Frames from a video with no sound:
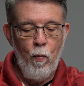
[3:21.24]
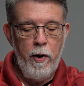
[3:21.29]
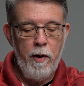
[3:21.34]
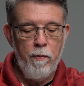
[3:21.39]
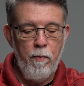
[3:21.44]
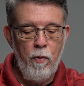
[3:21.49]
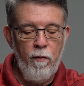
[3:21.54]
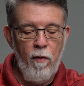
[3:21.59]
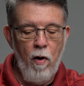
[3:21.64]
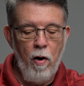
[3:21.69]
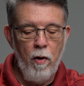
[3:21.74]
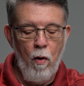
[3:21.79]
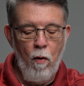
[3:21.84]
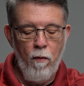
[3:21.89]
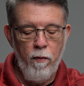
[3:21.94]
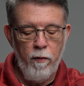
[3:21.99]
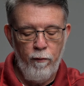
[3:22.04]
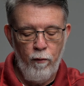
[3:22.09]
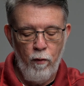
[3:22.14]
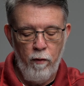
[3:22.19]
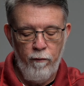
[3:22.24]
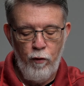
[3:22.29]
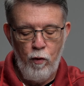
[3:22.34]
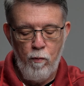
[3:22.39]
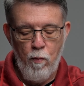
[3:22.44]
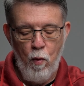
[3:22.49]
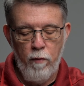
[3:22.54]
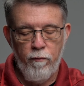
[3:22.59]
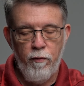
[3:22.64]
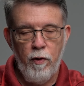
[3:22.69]
we can move on over for a few
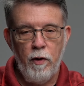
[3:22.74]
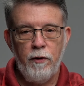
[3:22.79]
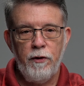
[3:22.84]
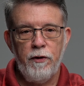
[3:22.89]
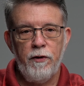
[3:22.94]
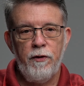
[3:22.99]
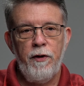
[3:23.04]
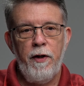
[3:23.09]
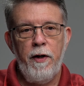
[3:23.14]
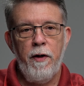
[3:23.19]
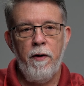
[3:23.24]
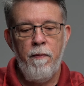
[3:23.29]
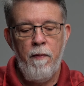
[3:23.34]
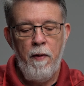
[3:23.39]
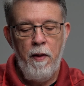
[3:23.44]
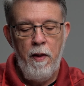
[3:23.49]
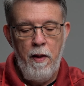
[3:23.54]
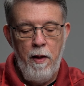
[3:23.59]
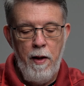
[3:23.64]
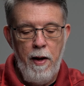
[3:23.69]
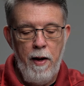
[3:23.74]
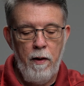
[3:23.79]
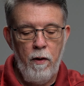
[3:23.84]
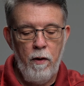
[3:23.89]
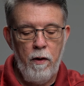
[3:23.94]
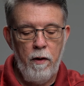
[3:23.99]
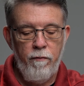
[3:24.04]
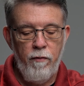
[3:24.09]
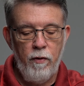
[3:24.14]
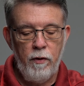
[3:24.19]
more verses here and
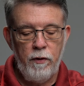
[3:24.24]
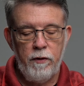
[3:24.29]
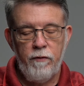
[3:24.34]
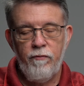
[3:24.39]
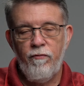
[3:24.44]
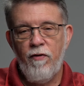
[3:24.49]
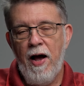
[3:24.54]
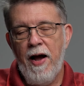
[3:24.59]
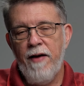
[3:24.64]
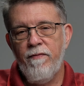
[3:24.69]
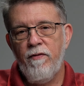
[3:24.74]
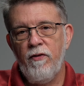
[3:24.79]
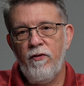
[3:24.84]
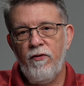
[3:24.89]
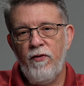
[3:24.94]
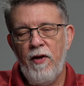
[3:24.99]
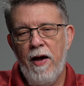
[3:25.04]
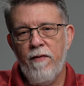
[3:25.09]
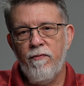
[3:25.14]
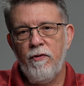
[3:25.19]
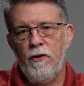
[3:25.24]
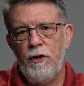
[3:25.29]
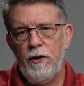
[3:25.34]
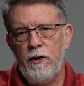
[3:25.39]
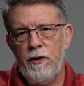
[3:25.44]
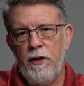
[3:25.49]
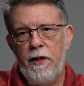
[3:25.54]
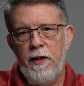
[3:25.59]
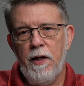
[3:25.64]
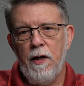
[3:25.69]
look at verses five to seven
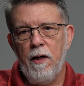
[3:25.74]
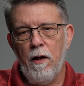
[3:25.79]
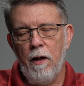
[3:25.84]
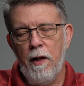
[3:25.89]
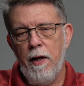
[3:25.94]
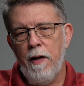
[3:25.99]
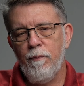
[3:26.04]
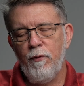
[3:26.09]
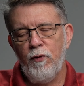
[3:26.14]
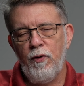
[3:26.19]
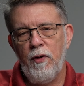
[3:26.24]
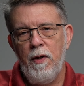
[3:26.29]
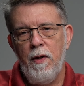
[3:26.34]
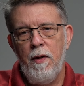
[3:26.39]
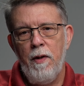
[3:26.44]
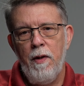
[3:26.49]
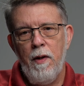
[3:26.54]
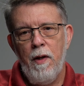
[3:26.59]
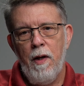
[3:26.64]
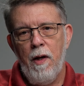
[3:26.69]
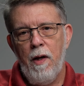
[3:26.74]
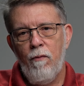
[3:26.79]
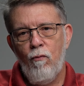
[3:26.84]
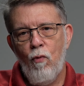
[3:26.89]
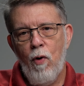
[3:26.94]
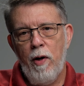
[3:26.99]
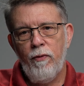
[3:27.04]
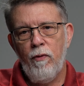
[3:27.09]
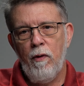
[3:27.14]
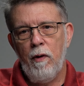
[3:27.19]
just to get a glimpse of
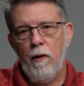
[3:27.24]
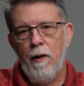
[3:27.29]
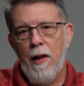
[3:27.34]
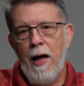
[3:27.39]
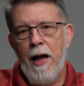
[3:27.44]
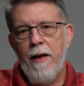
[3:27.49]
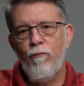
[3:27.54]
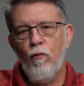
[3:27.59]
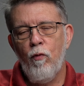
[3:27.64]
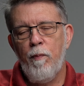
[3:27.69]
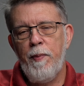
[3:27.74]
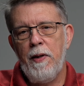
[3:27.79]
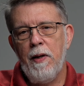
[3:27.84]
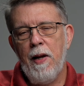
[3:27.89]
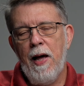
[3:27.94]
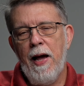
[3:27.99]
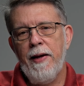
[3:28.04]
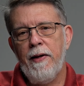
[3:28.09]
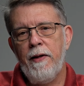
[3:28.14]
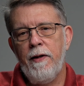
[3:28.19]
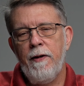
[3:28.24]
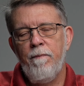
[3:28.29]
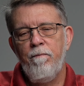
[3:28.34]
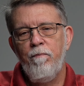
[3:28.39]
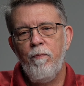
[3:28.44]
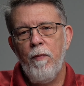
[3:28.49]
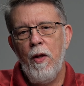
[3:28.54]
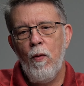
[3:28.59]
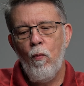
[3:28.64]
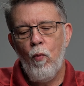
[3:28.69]
what life will be like
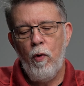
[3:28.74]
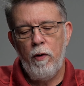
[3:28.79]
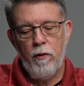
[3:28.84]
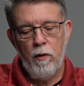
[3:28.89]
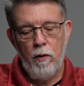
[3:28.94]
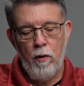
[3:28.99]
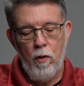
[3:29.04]
with the